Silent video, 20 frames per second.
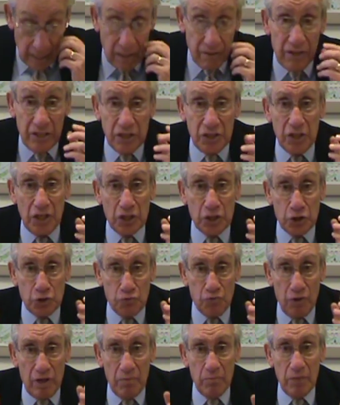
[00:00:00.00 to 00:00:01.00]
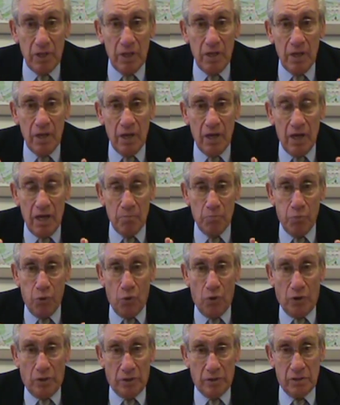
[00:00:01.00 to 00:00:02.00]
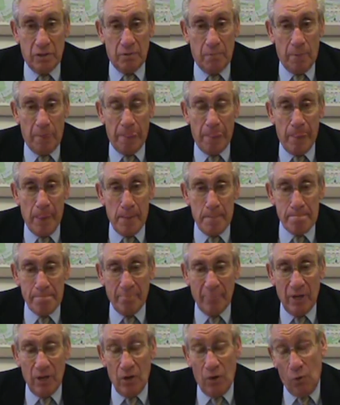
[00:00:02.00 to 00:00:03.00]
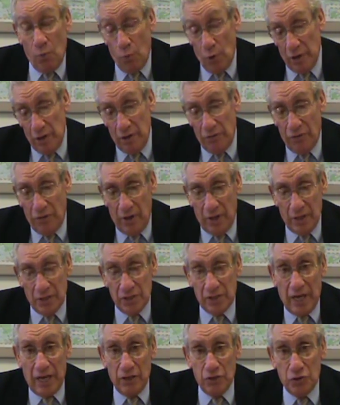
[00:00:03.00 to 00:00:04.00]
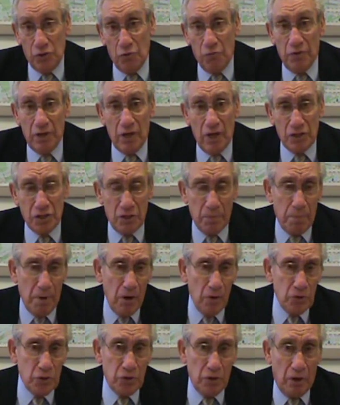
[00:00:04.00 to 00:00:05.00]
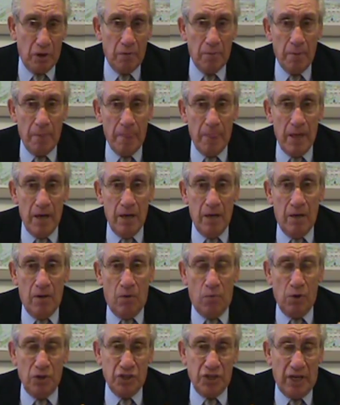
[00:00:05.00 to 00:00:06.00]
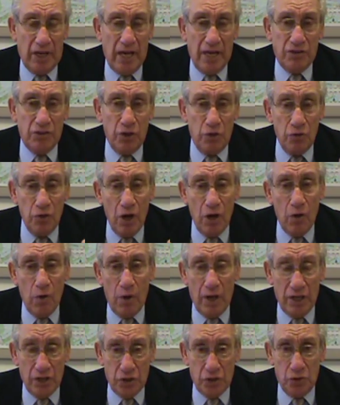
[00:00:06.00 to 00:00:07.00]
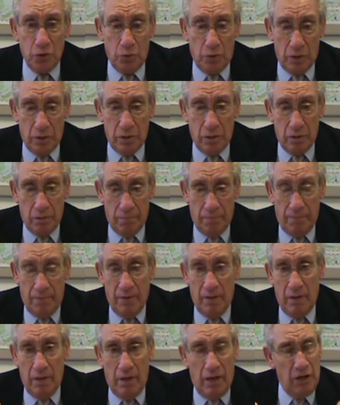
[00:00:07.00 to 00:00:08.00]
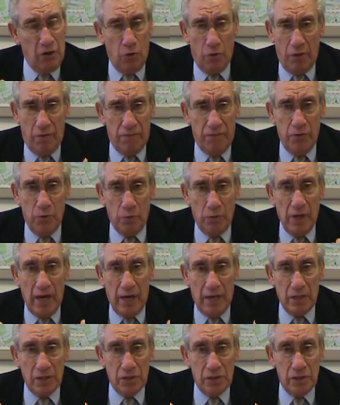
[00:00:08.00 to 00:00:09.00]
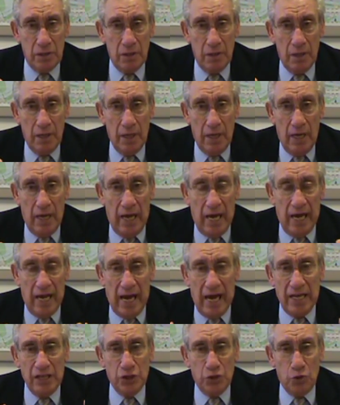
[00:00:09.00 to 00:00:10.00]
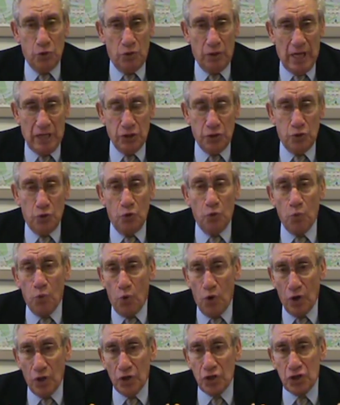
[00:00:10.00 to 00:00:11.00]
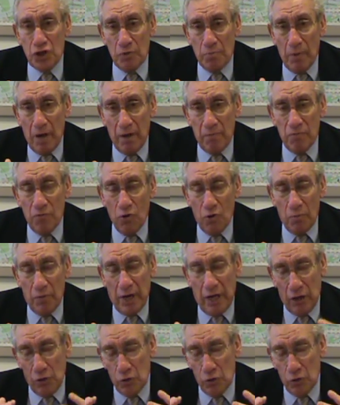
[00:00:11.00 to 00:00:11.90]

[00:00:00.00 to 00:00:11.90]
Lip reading: This is extremely important. One of the things I used to do in regards to personal, once I got to know a student in only a few days, and I saw that student walk into my room, and I